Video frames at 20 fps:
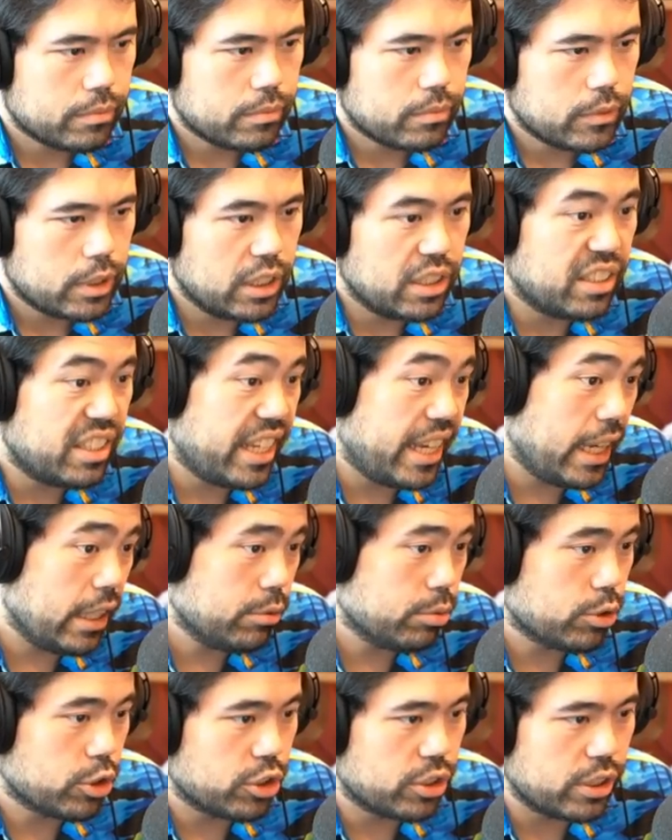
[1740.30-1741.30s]
he takes
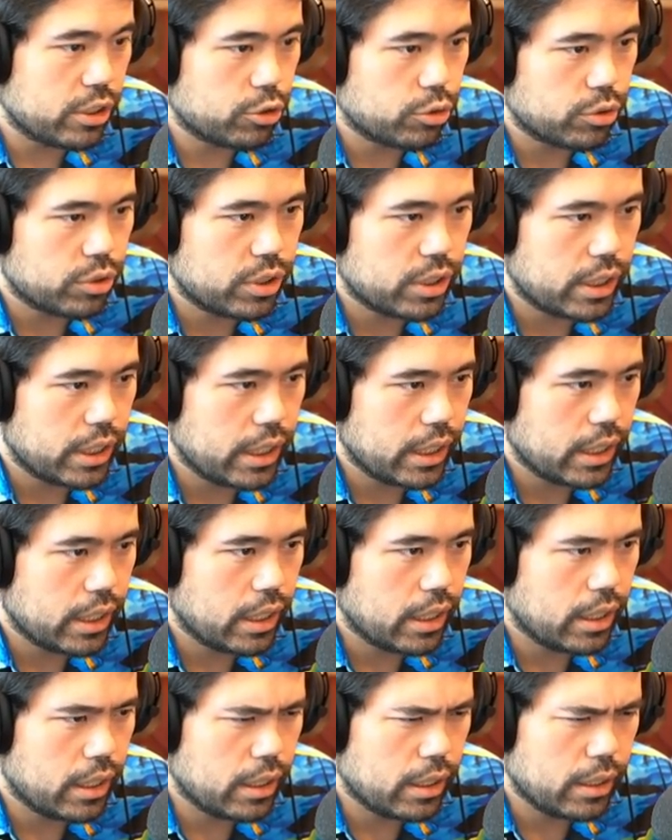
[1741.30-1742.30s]
which is interesting
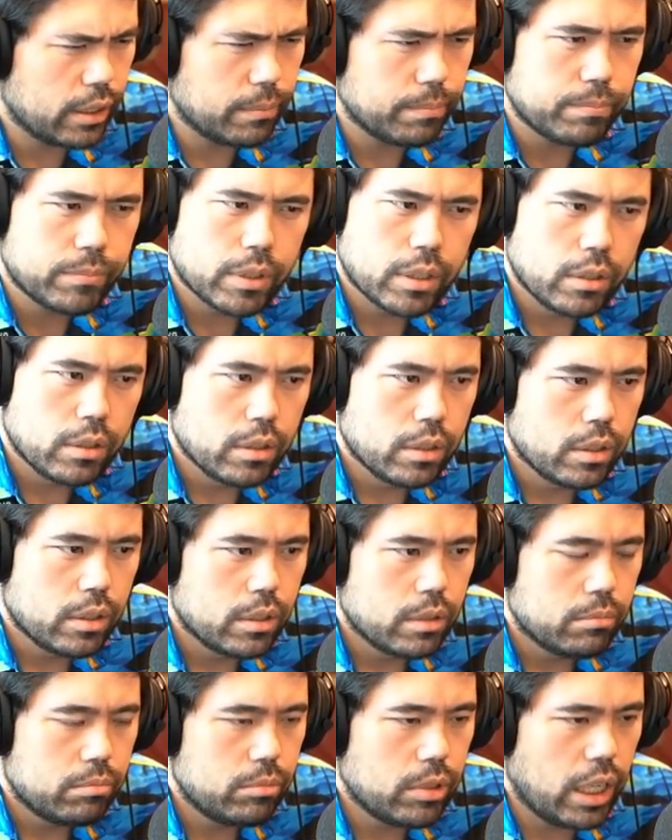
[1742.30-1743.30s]
um
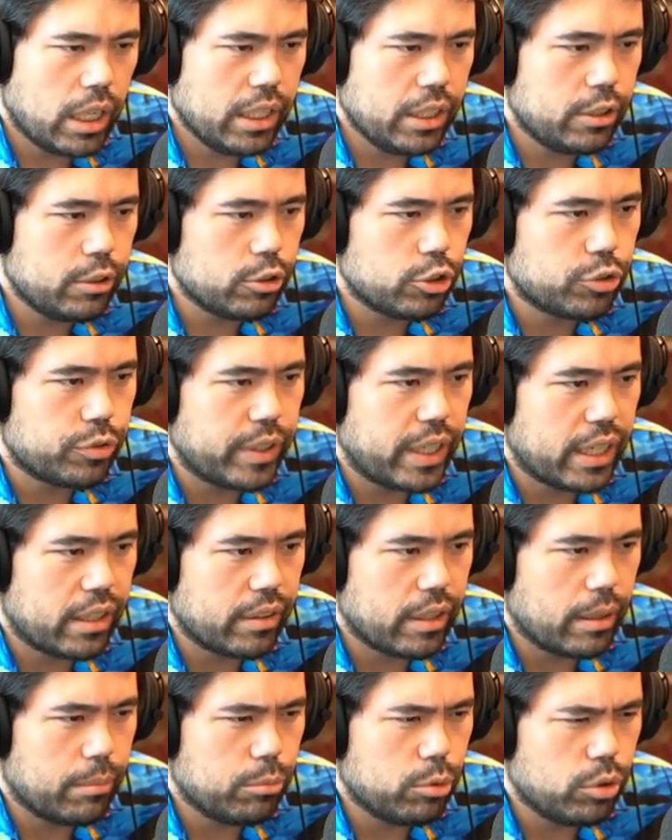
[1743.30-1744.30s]
not a huge fan of
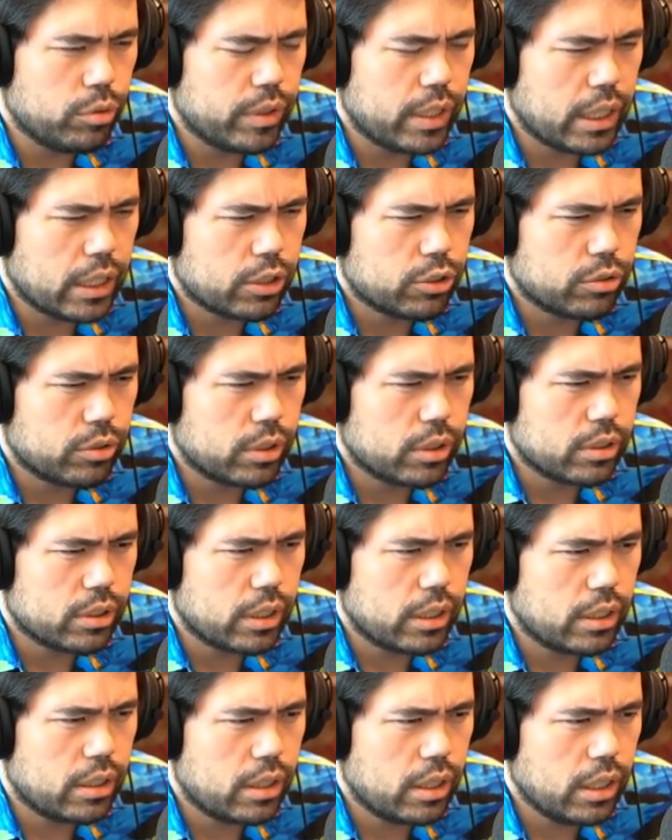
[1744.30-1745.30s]
that move actually because
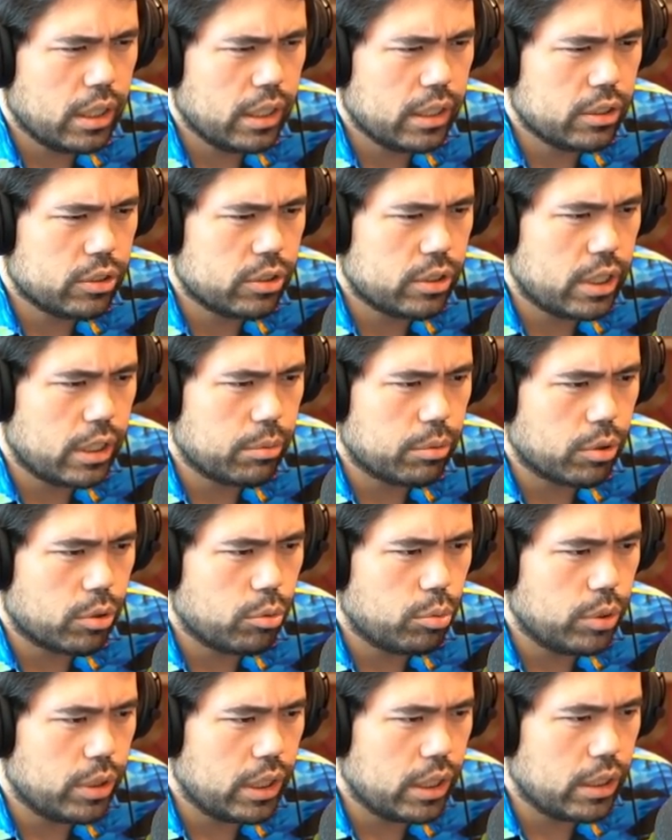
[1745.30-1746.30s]
I think I can just take with the
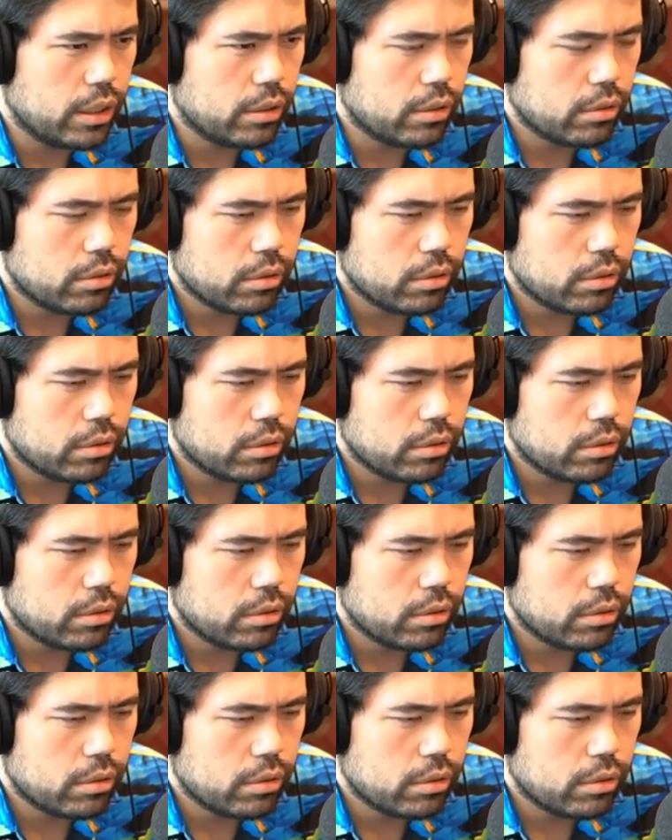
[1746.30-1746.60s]
queen